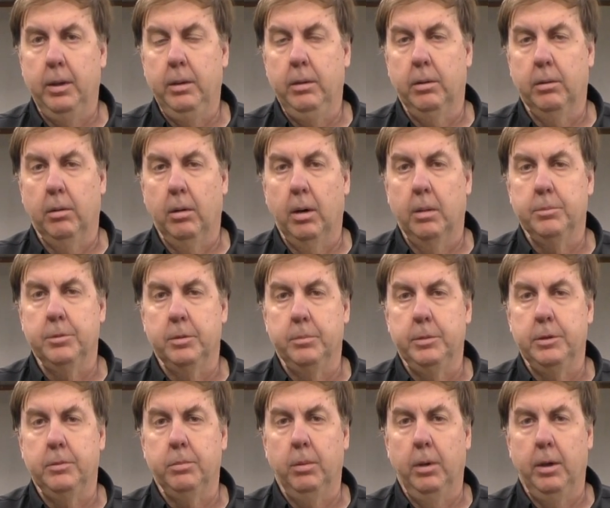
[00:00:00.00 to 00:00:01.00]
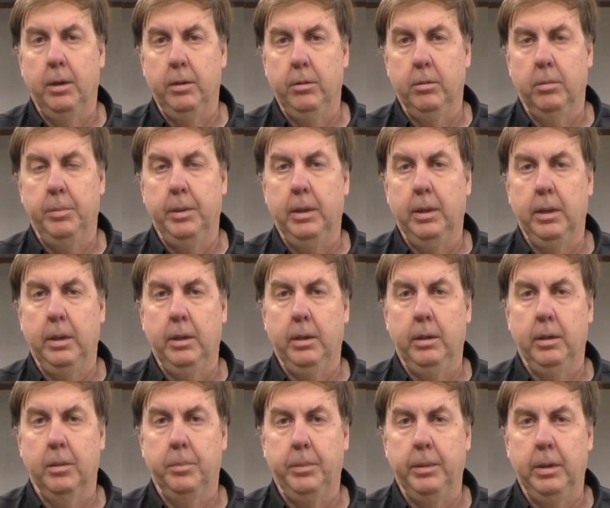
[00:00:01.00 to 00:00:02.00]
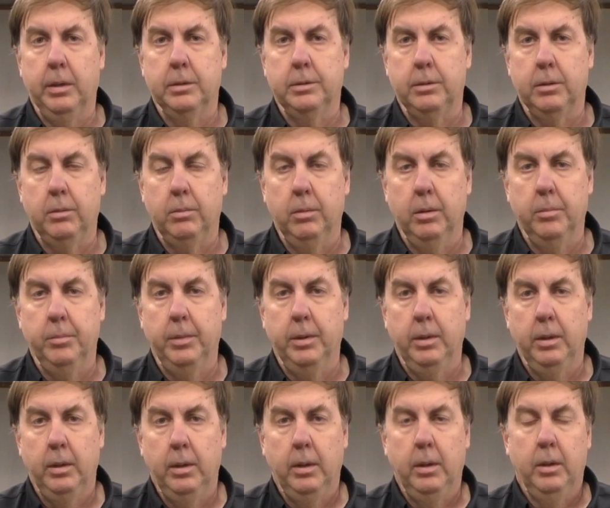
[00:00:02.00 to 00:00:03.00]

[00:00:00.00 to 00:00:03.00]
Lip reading: Your arms will be sweaty. You'll be leaning up against equipment.